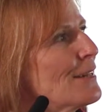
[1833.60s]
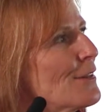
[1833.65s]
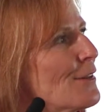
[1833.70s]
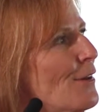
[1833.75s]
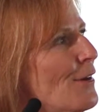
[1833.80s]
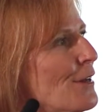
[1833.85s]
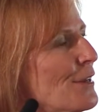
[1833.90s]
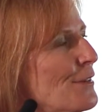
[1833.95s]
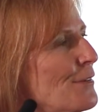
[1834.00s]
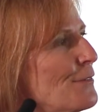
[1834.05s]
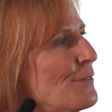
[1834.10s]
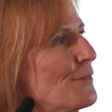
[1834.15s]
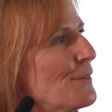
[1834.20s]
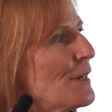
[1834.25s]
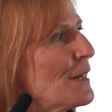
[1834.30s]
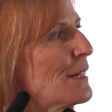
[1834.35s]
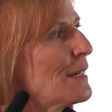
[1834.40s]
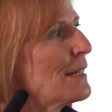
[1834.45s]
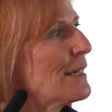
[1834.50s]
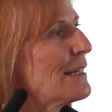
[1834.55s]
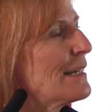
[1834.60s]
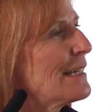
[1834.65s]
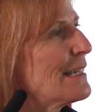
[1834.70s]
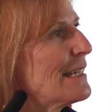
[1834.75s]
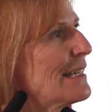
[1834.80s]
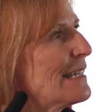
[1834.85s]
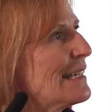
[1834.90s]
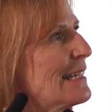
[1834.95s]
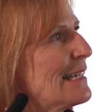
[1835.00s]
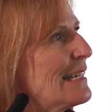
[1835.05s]
in a lot of,
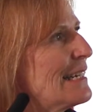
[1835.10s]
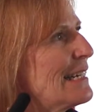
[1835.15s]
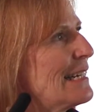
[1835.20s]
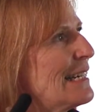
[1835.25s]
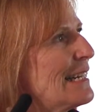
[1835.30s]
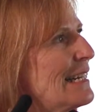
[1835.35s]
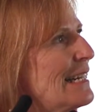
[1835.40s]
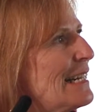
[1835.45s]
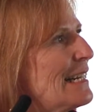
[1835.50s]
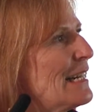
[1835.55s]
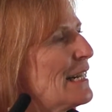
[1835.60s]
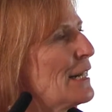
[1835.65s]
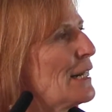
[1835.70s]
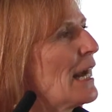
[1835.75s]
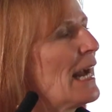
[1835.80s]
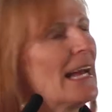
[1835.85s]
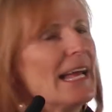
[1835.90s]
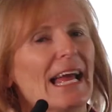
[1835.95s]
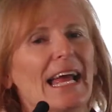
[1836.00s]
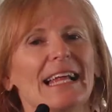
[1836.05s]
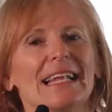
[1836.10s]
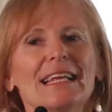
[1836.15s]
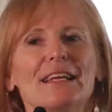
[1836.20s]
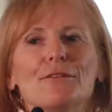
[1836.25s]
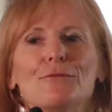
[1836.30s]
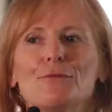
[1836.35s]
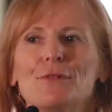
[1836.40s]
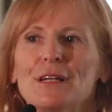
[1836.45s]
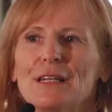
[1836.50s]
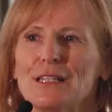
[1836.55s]
and
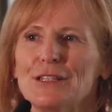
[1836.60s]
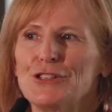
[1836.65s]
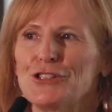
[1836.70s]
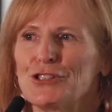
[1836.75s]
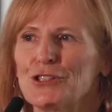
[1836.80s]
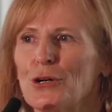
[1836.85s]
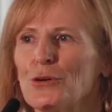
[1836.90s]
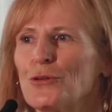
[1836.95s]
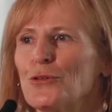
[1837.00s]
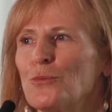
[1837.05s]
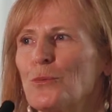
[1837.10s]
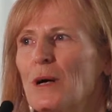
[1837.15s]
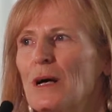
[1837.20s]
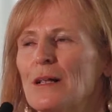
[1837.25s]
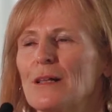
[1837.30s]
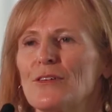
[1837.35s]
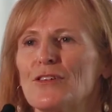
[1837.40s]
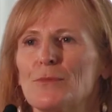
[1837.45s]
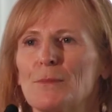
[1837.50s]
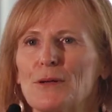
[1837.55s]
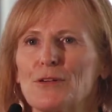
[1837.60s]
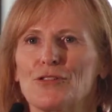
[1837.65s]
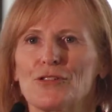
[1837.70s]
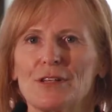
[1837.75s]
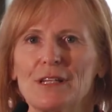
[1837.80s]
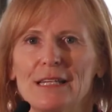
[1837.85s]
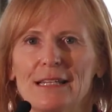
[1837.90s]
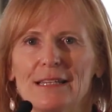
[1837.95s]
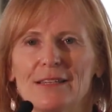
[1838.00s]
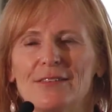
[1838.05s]
it really shows well,
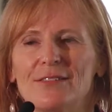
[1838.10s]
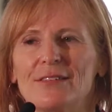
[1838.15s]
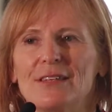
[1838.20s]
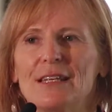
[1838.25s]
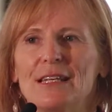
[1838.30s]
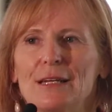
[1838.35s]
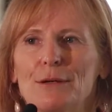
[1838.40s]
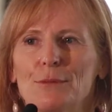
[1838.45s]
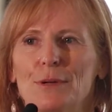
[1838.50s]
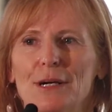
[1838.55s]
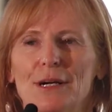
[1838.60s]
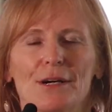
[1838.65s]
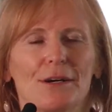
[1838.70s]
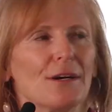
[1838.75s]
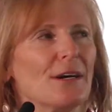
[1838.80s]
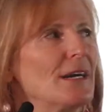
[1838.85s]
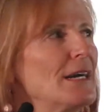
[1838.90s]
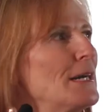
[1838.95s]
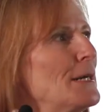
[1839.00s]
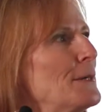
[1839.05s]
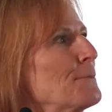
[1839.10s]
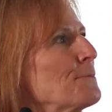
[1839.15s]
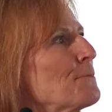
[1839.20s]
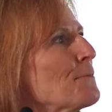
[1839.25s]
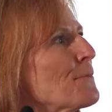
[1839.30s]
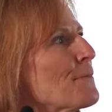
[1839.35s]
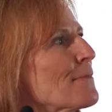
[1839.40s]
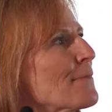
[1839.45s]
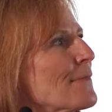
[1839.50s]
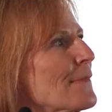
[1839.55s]
especially in the city where
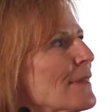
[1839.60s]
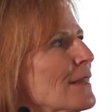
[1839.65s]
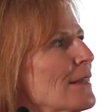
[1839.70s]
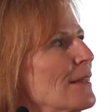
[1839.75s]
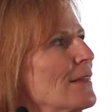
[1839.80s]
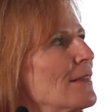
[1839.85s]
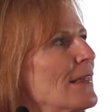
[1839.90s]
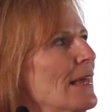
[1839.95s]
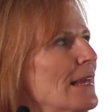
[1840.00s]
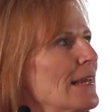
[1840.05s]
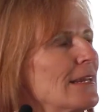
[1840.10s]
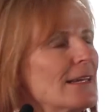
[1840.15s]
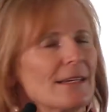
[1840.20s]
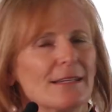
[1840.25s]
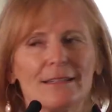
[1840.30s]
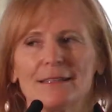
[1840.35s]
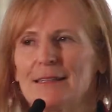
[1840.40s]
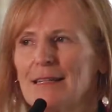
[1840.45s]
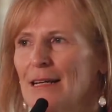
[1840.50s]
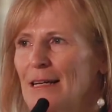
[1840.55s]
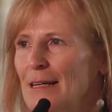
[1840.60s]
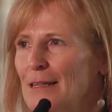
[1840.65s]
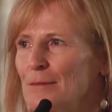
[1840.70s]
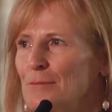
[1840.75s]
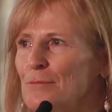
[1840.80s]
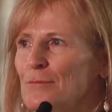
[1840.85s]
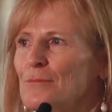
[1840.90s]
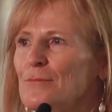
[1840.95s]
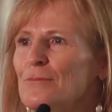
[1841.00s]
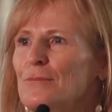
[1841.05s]
they
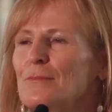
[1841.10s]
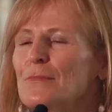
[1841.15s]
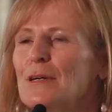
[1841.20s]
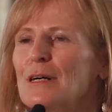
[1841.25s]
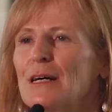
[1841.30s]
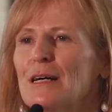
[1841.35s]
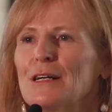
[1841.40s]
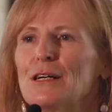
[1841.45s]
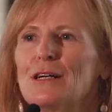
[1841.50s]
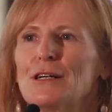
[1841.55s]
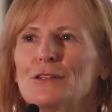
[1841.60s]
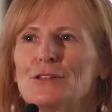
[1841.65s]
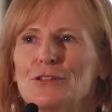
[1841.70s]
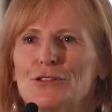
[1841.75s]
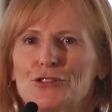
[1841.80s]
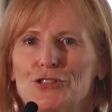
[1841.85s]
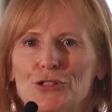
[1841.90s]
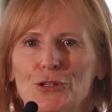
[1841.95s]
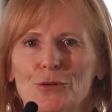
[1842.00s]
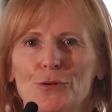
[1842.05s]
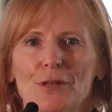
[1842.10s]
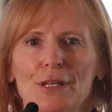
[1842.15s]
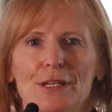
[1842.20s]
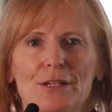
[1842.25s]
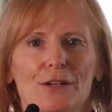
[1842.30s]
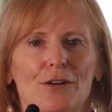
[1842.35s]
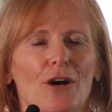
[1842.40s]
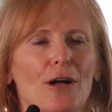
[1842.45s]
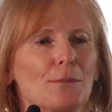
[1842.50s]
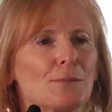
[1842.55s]
can show
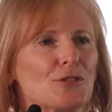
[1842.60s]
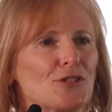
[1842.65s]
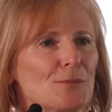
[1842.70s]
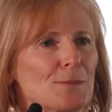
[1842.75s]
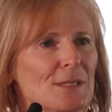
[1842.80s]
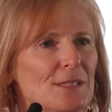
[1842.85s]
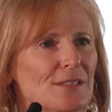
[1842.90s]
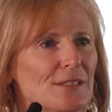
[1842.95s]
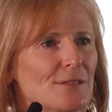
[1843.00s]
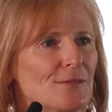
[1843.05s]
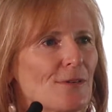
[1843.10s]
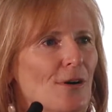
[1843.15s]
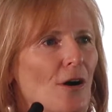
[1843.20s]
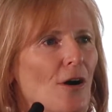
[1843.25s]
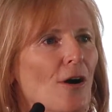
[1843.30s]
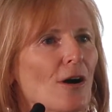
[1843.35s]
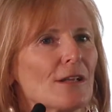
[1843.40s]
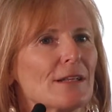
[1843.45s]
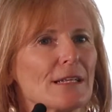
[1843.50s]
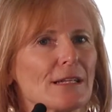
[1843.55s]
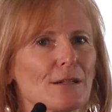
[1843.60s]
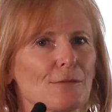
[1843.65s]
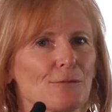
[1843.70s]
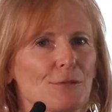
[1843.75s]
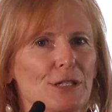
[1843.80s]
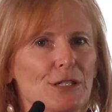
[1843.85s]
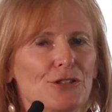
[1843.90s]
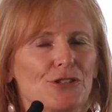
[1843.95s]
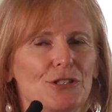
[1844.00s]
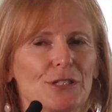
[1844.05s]
the accomplishments of our
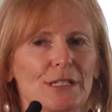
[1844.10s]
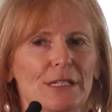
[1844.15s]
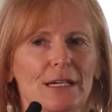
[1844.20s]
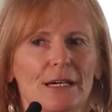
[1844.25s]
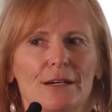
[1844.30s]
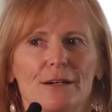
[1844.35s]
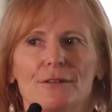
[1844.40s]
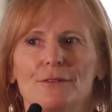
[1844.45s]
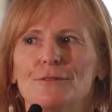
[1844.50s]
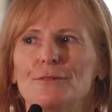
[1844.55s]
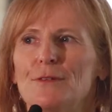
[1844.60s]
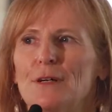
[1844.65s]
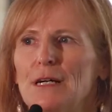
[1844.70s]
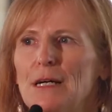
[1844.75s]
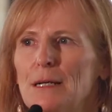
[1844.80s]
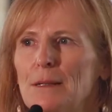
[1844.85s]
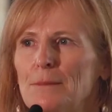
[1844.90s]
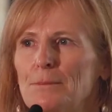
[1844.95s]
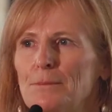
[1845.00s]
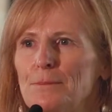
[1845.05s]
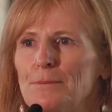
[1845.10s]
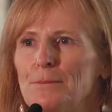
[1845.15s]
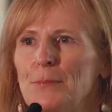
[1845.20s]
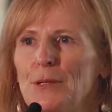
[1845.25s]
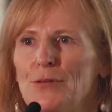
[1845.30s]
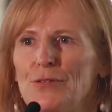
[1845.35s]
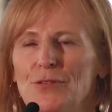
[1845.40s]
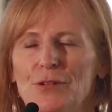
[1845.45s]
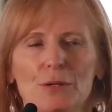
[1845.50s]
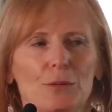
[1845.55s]
little region of
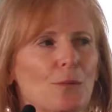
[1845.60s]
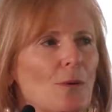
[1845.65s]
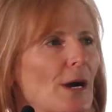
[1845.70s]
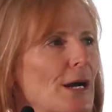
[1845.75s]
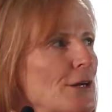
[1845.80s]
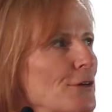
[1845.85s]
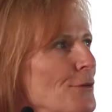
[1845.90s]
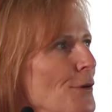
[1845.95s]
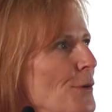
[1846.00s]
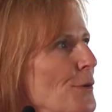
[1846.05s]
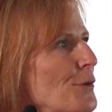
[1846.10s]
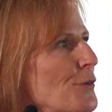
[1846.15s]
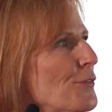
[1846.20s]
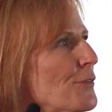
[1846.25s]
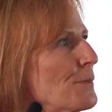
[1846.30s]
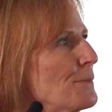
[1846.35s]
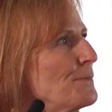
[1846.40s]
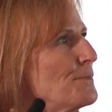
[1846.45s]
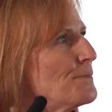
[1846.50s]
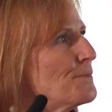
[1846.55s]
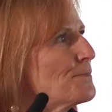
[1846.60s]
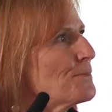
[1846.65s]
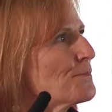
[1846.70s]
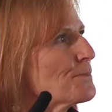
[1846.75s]
BC wine growers.